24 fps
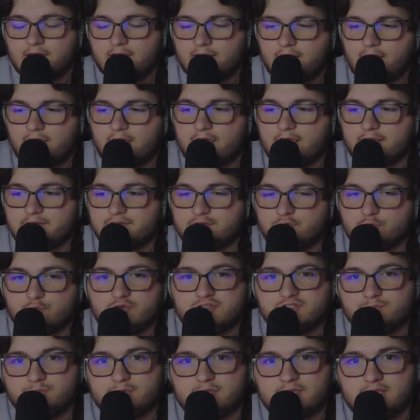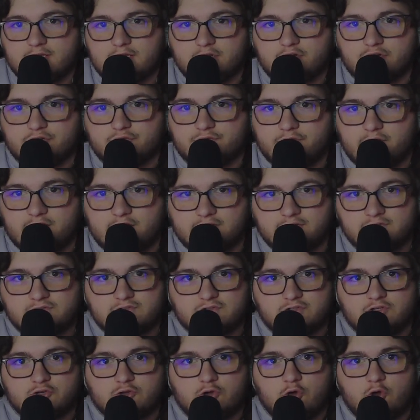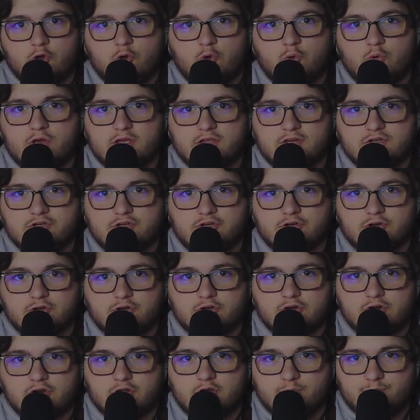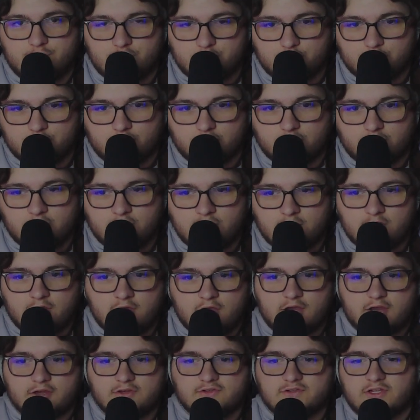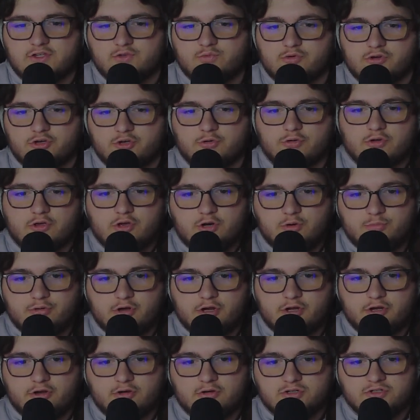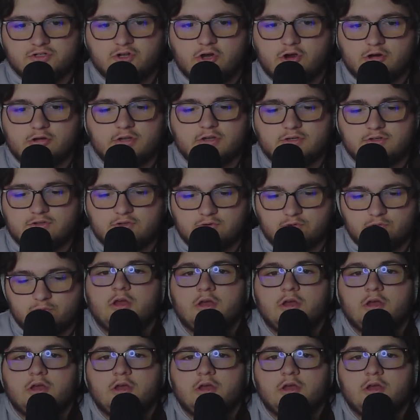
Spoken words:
a USB interface to go into your computer, because that's what you're going to plug your guitar into.